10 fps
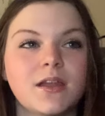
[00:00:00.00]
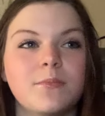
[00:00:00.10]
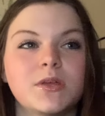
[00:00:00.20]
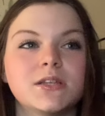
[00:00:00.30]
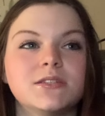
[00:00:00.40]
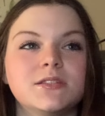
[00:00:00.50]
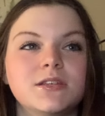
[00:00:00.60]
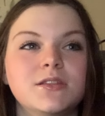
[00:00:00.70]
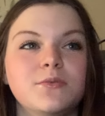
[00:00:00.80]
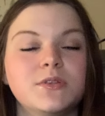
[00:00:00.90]
I'm gonna
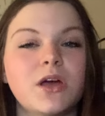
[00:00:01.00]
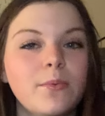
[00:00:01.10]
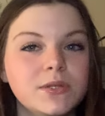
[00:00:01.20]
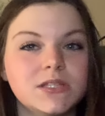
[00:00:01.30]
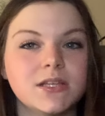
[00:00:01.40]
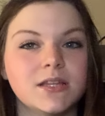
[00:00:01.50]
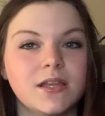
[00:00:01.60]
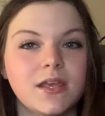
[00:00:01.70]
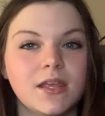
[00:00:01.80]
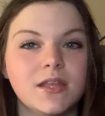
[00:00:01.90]
see Louis
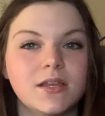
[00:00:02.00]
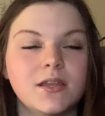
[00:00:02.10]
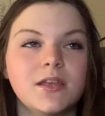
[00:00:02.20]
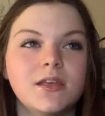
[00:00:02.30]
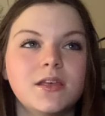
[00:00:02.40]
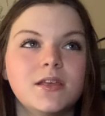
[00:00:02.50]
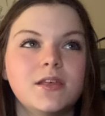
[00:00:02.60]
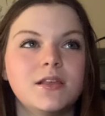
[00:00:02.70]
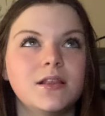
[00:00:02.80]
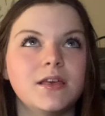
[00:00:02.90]
Tomlinson in,
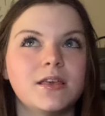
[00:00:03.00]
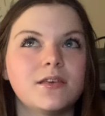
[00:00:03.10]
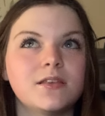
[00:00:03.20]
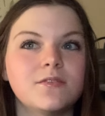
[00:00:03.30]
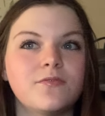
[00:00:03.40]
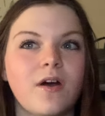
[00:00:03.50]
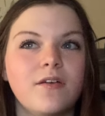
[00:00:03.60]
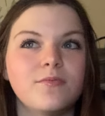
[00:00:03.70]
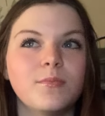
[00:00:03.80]
like, 5